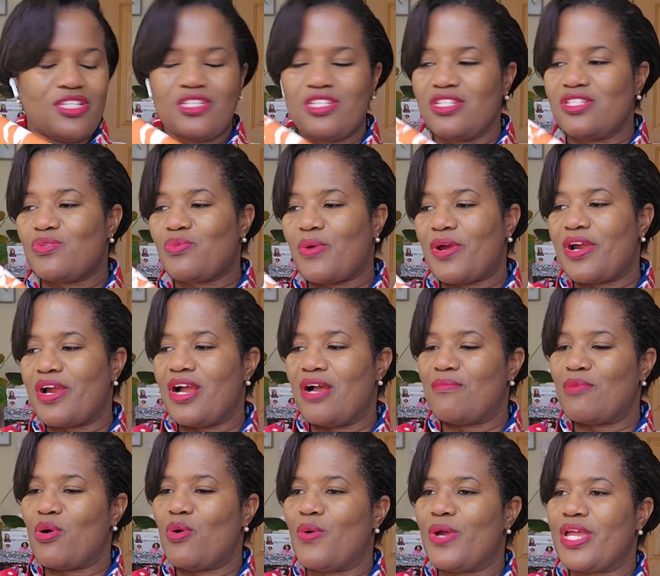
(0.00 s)
is where
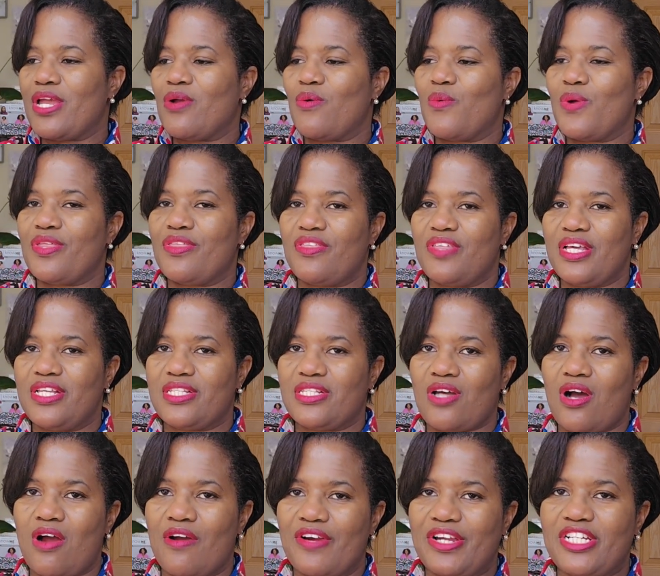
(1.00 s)
I'm going with this
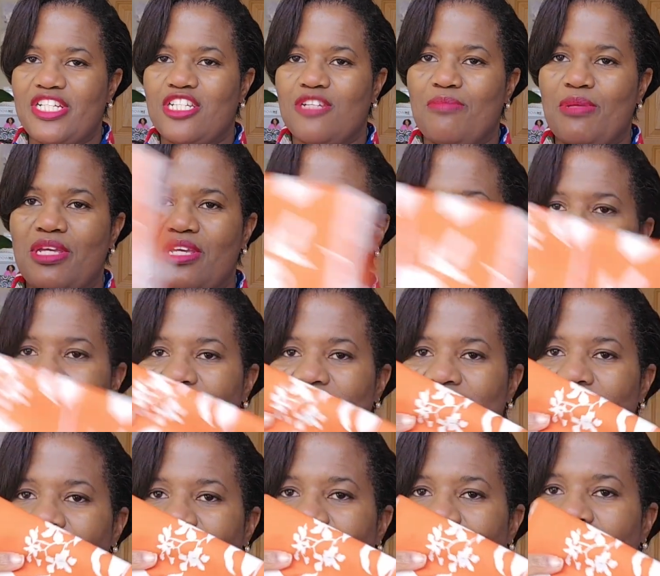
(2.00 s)
orange piece,
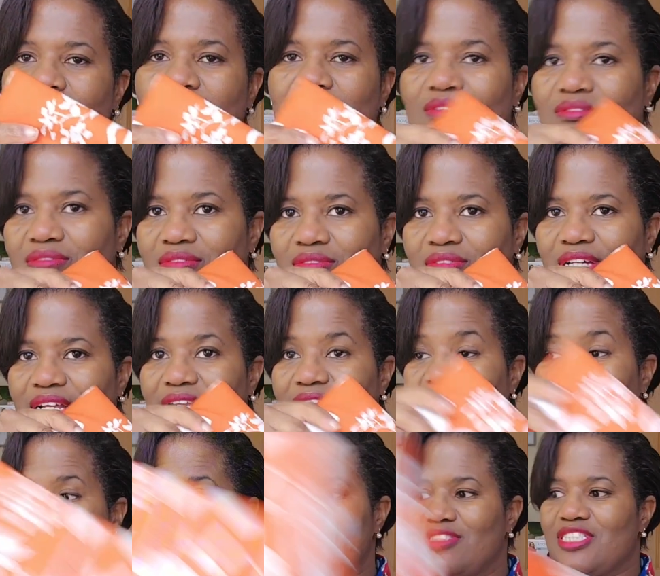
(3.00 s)
a
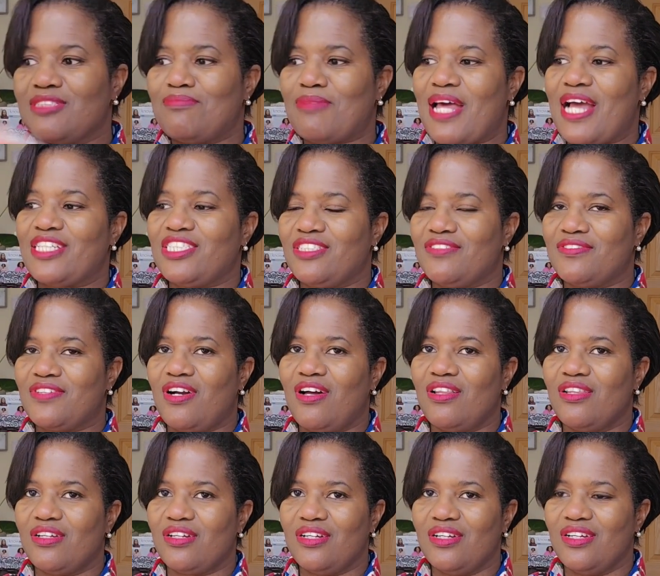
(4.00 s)
little splash of
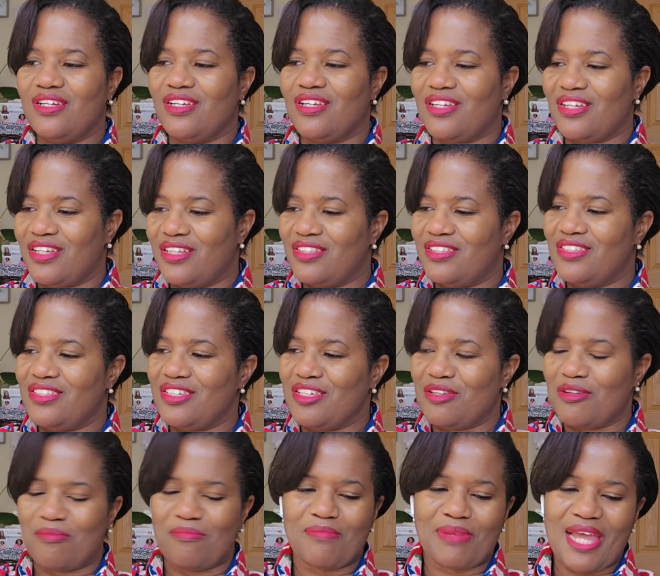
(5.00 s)
color in
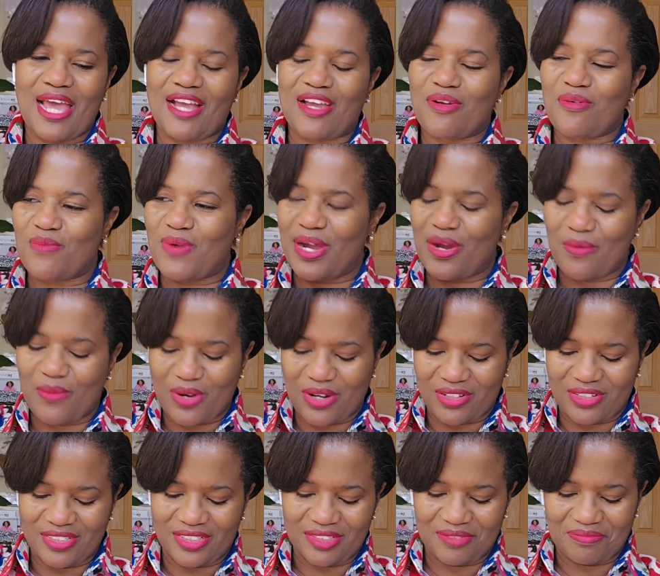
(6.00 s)
the black and white
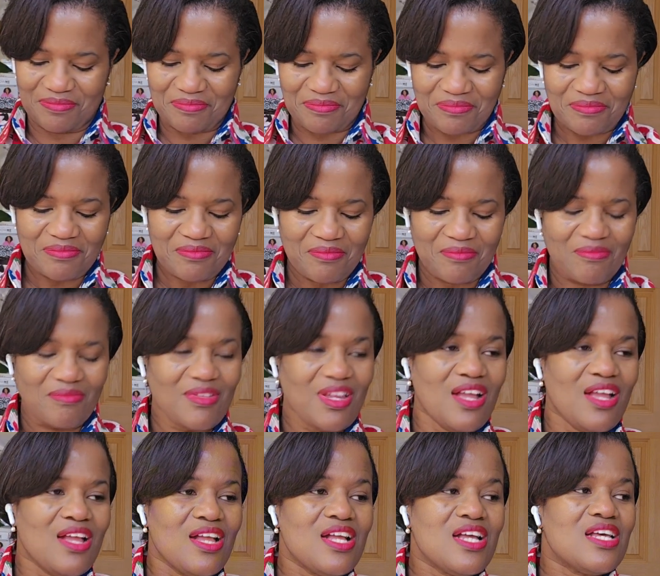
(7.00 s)
world.
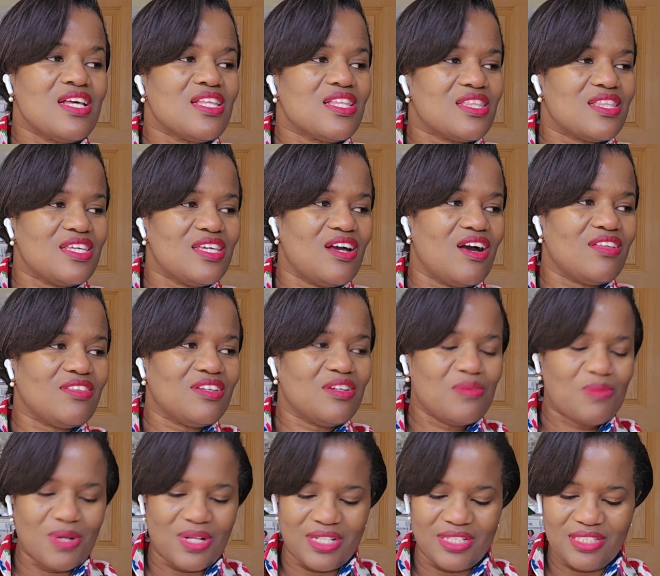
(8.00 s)
The other
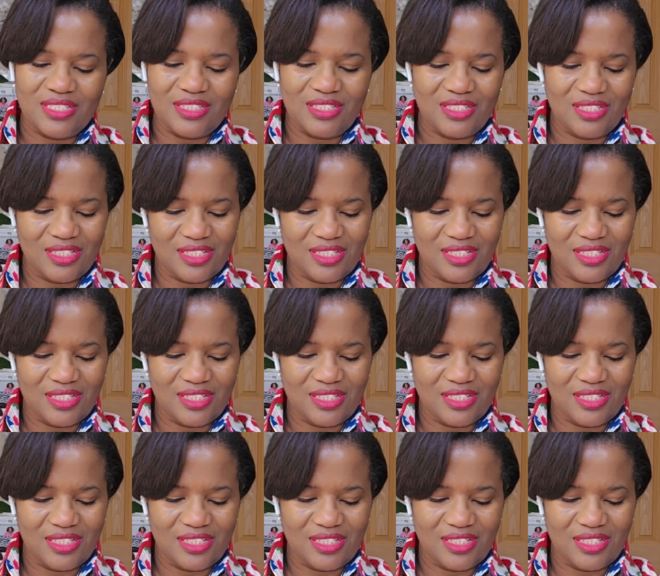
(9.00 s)
one